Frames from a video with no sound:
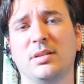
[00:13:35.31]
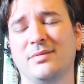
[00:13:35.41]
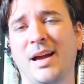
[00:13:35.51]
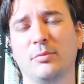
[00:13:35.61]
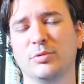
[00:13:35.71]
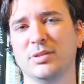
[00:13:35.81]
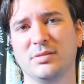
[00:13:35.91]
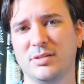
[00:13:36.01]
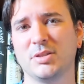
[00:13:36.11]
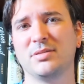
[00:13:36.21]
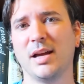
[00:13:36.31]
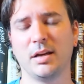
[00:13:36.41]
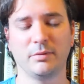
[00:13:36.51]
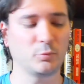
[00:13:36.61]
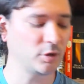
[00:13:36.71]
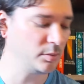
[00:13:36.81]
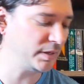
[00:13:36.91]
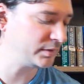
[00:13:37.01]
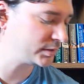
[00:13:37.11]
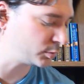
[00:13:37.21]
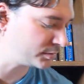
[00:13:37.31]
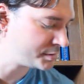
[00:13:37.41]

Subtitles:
I would just not even worry about this one.